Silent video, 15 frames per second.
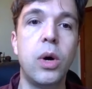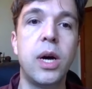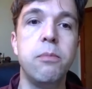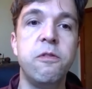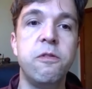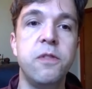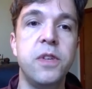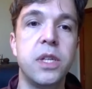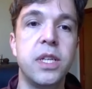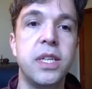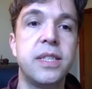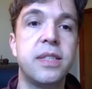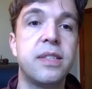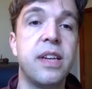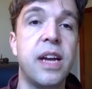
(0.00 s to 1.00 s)
I'm feeling
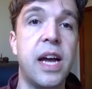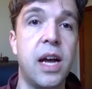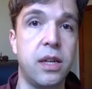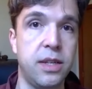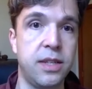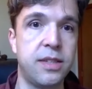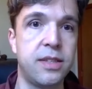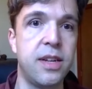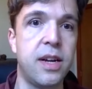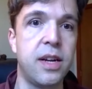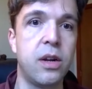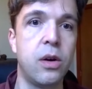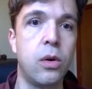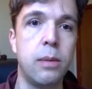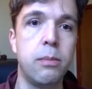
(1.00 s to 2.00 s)
sad. It's
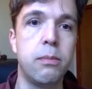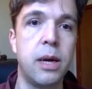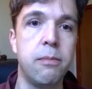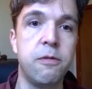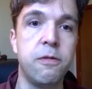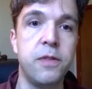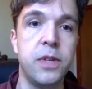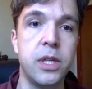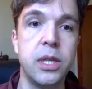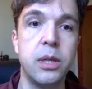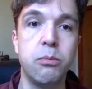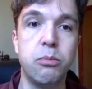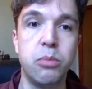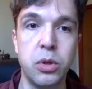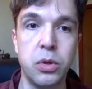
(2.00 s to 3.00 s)
not, oh, I'm
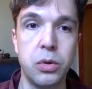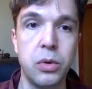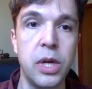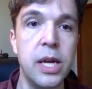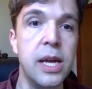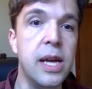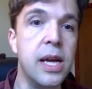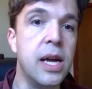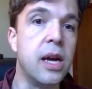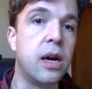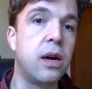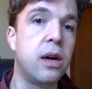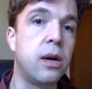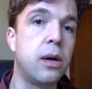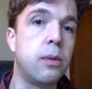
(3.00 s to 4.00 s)
feeling blue.
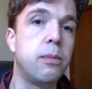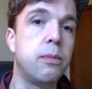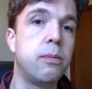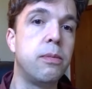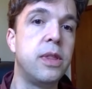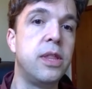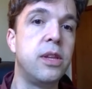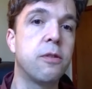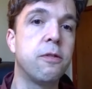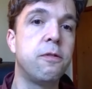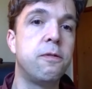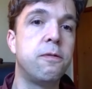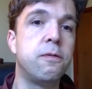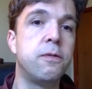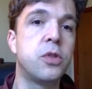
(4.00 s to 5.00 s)
They're
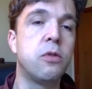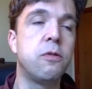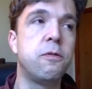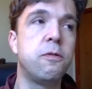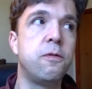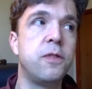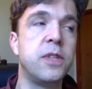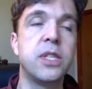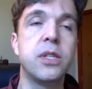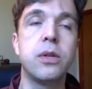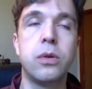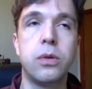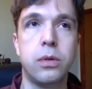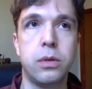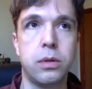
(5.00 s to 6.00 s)
sort of
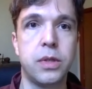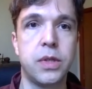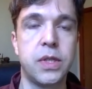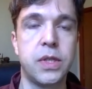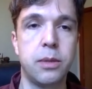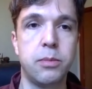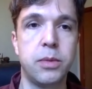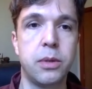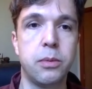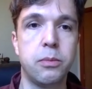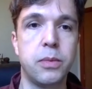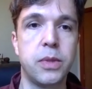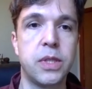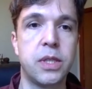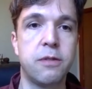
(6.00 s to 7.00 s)
physical
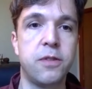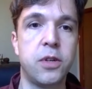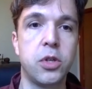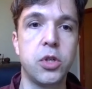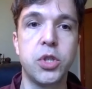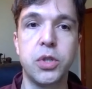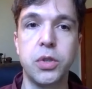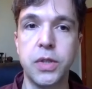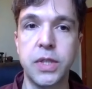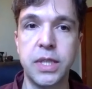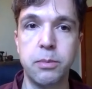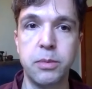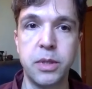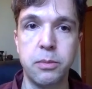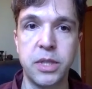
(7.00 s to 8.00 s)
symptoms, functional
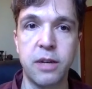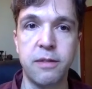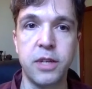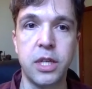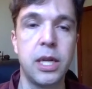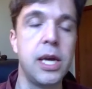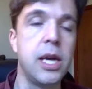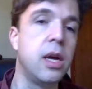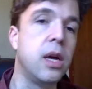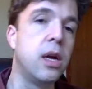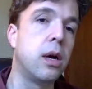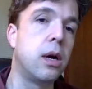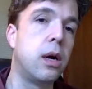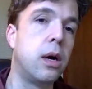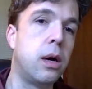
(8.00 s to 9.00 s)
symptoms of it.
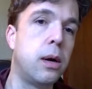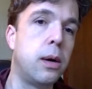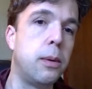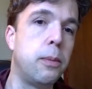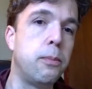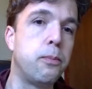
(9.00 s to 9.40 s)
Are